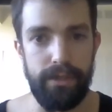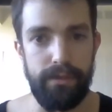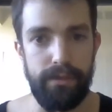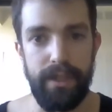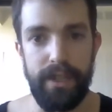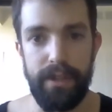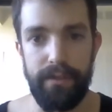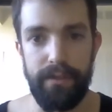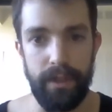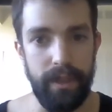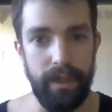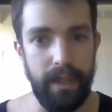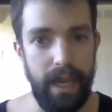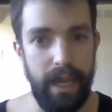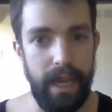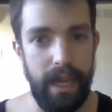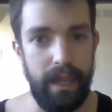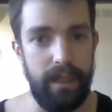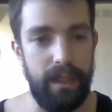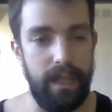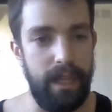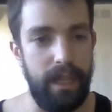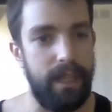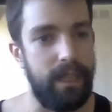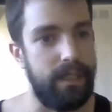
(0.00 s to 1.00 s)
3 different
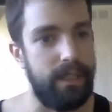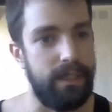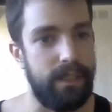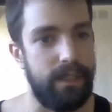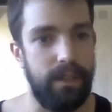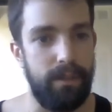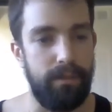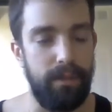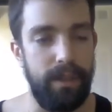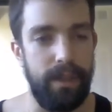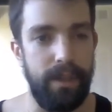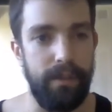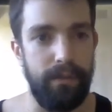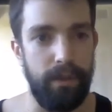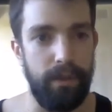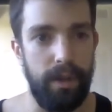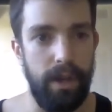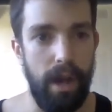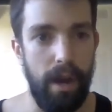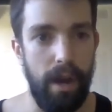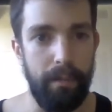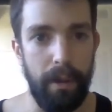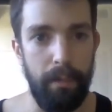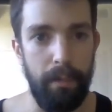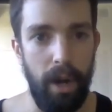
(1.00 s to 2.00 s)
leg things, and 3 different
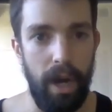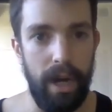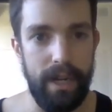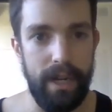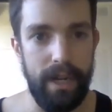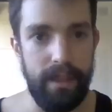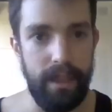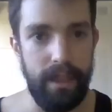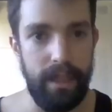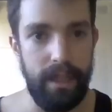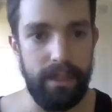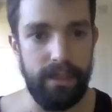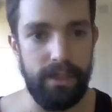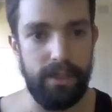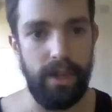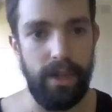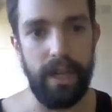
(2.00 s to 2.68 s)
upper body things,